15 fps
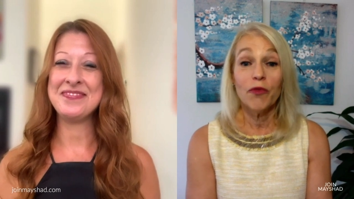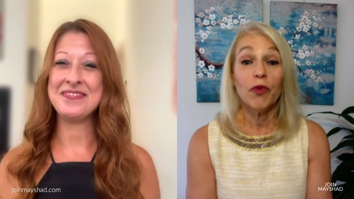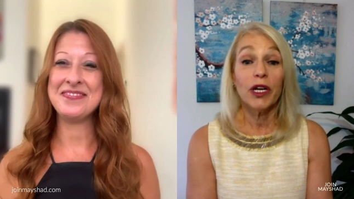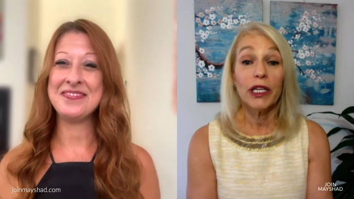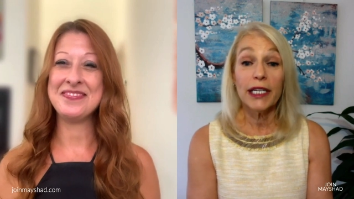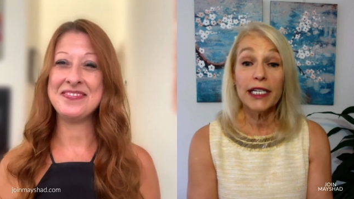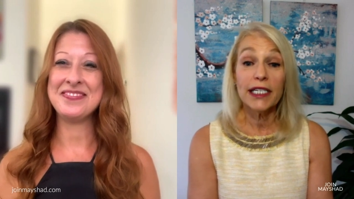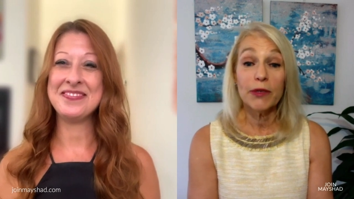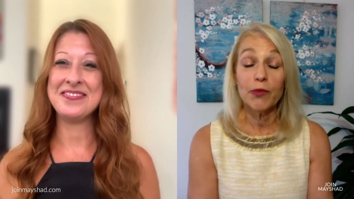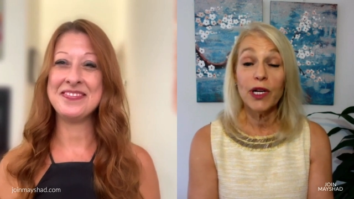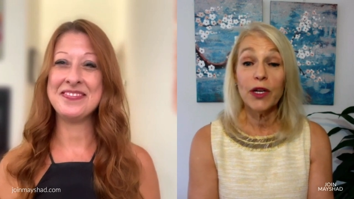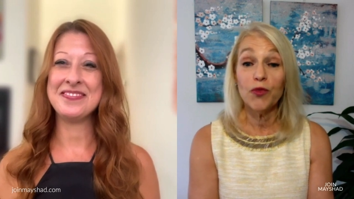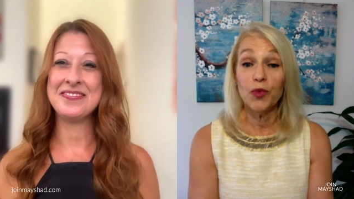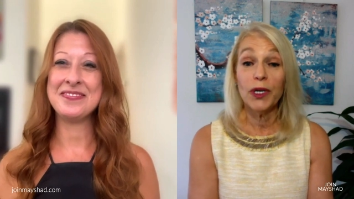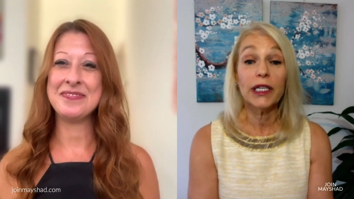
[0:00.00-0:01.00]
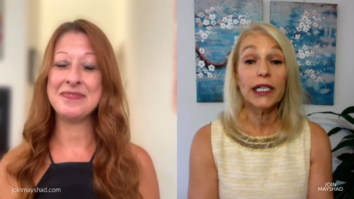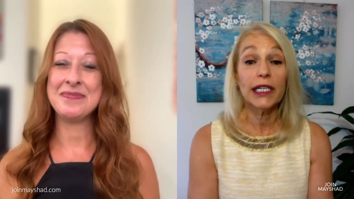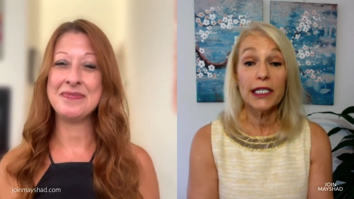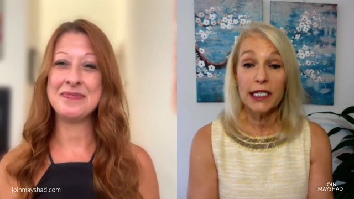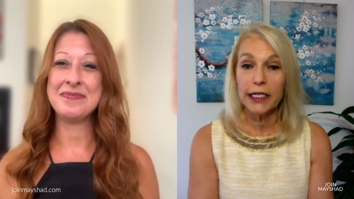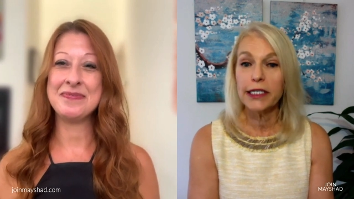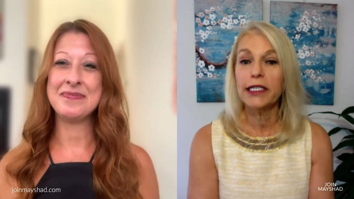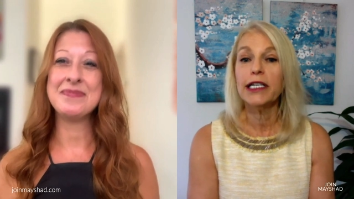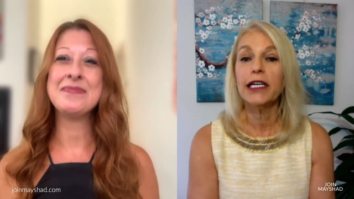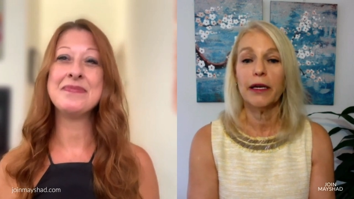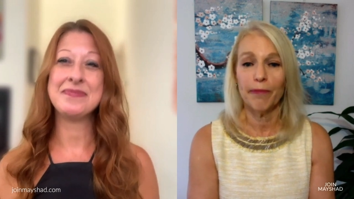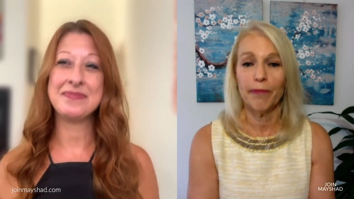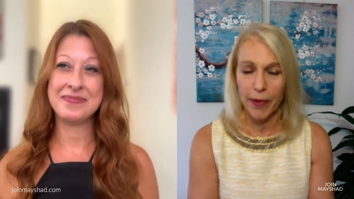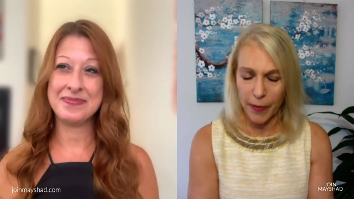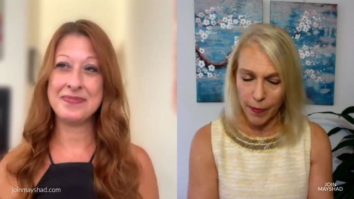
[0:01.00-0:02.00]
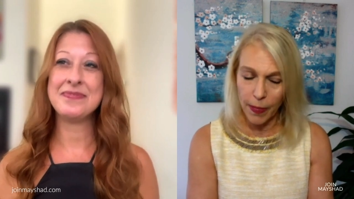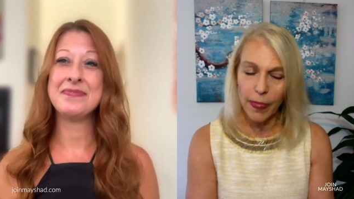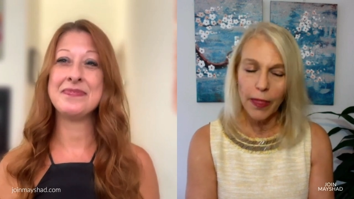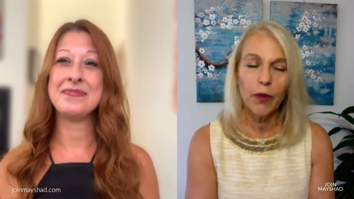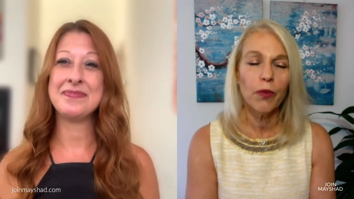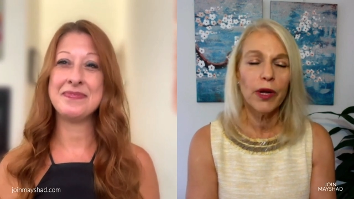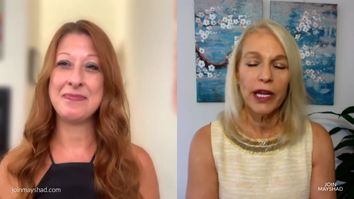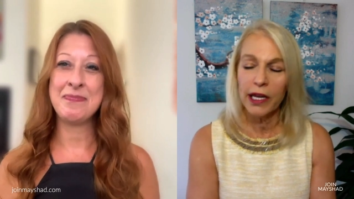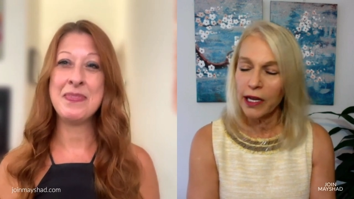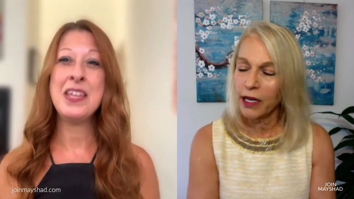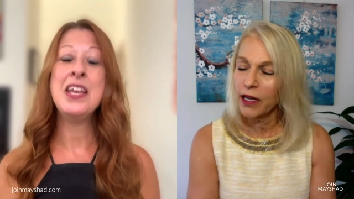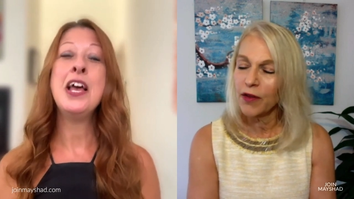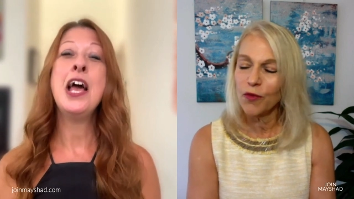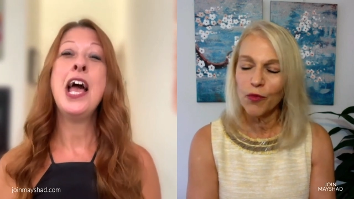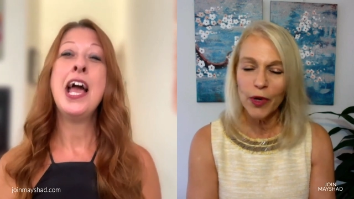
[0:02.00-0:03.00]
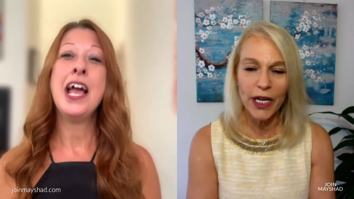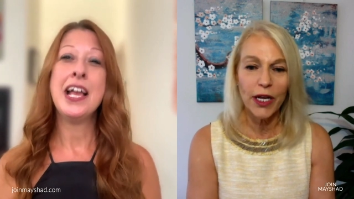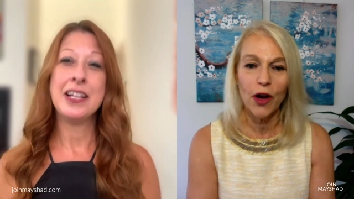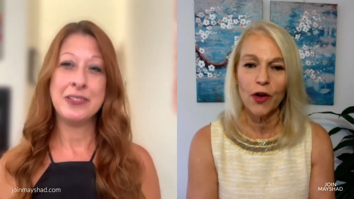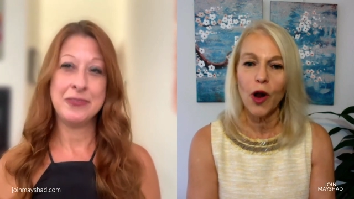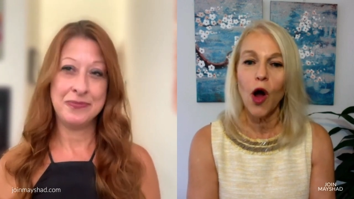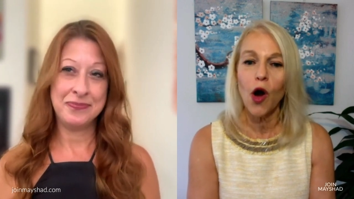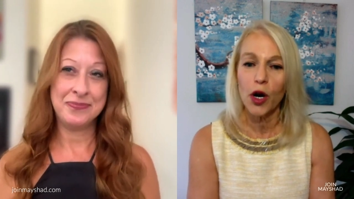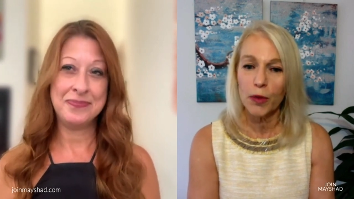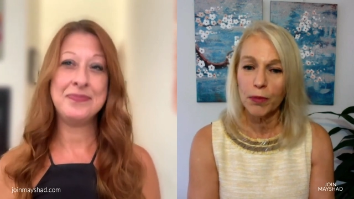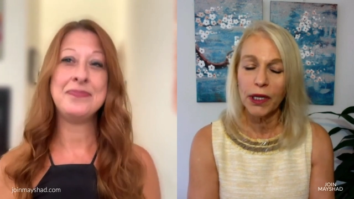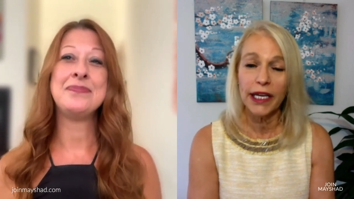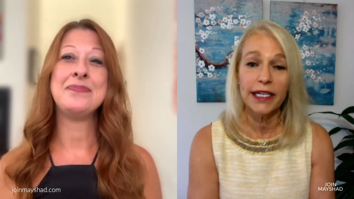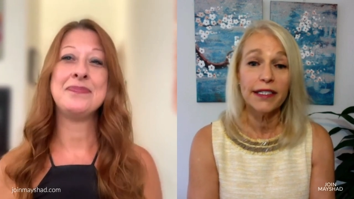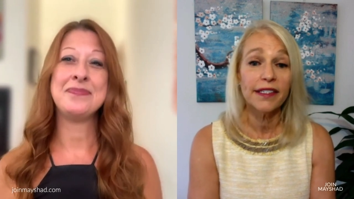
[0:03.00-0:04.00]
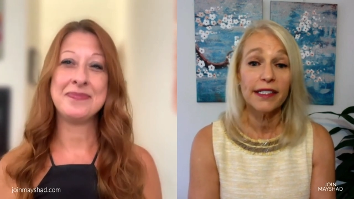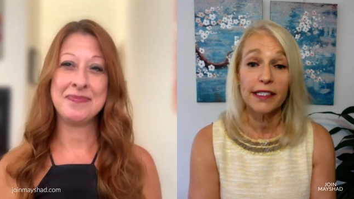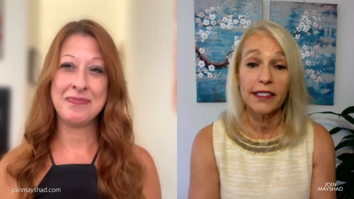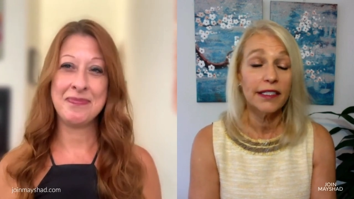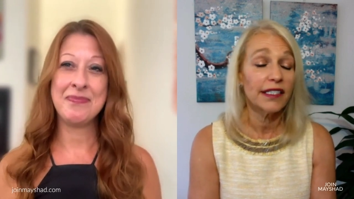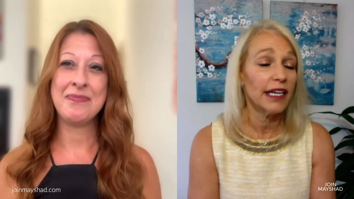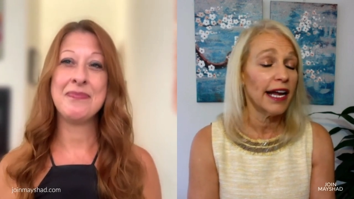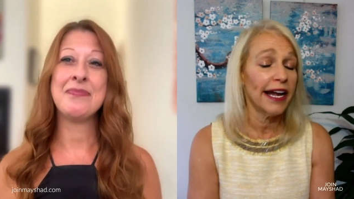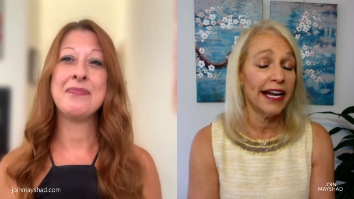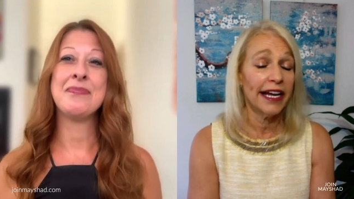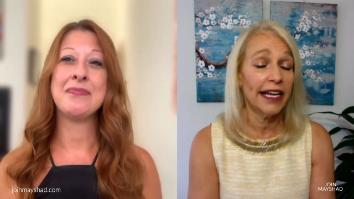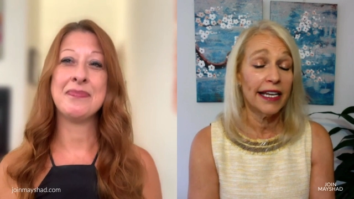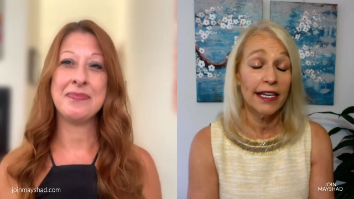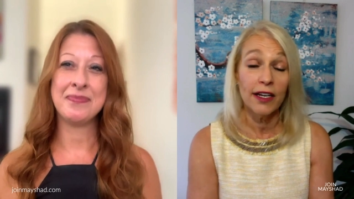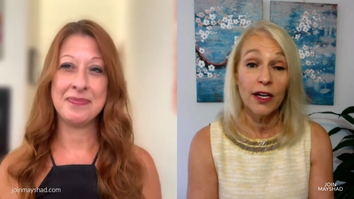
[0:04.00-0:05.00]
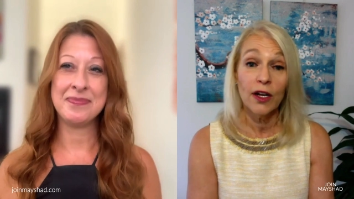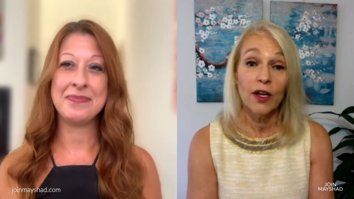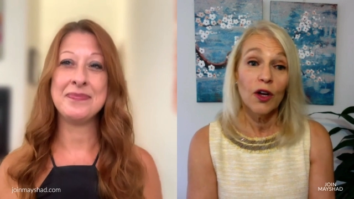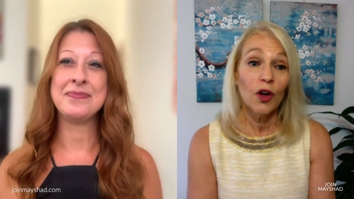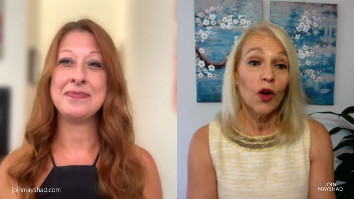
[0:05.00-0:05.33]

Speaker 1: we really we really dig deep we we go to hard places and